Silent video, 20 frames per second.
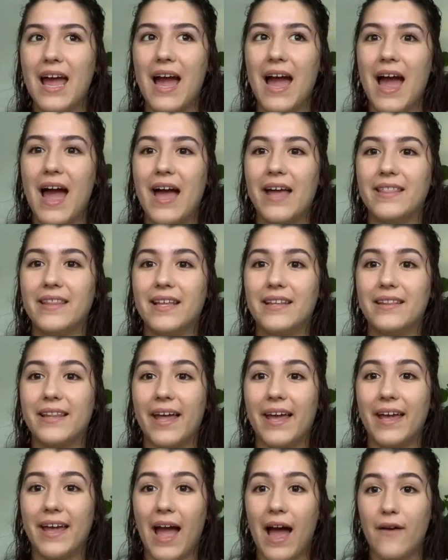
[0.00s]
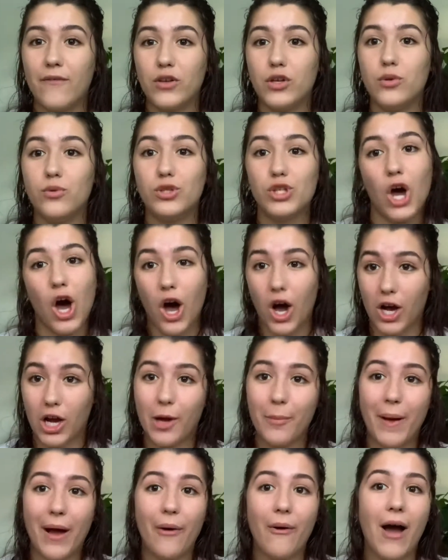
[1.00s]
and then like having you talk
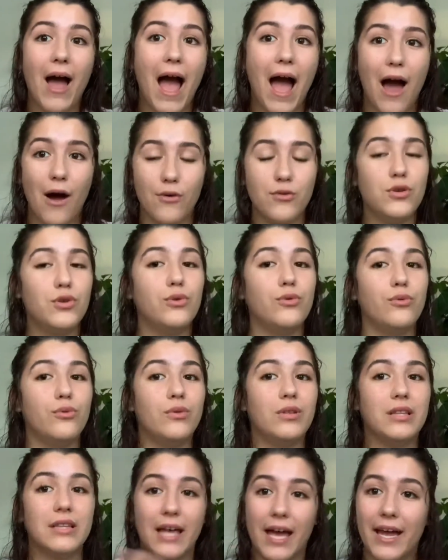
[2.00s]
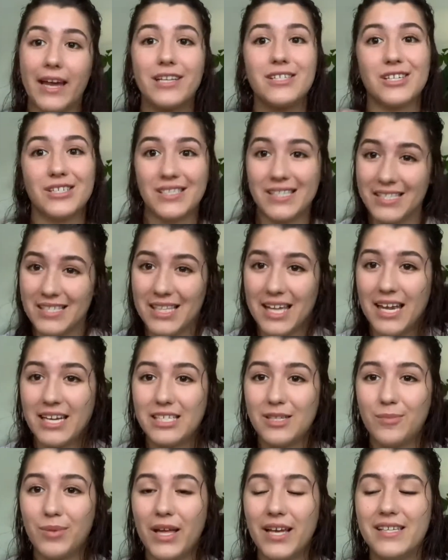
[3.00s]
about how you liked or disliked a
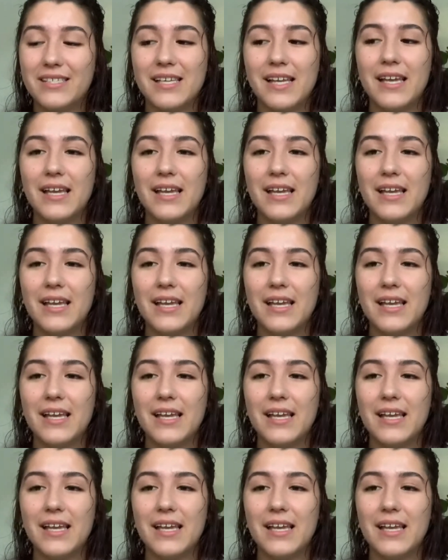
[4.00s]
place